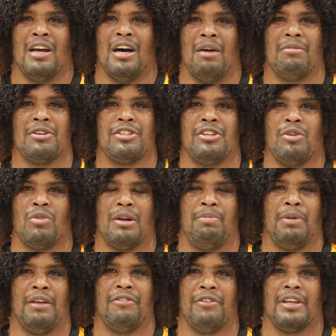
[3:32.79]
How much do you want to
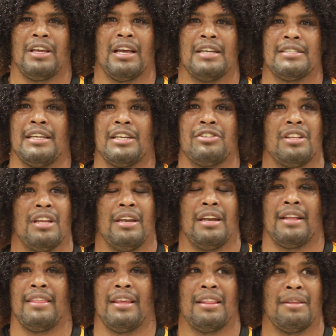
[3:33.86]
play for the guys next year? And
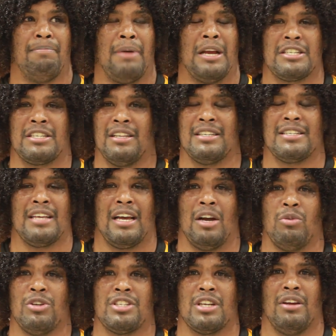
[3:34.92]
I think the passion and
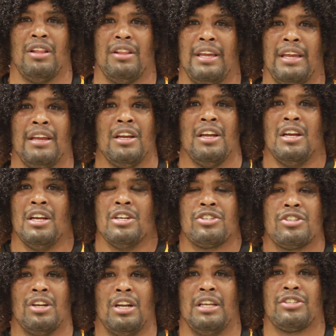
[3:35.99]
desire we show that they
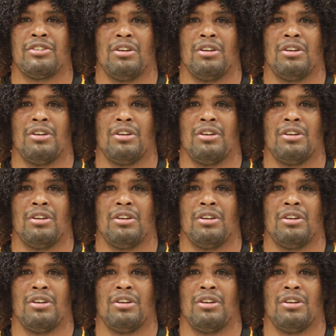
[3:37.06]
surely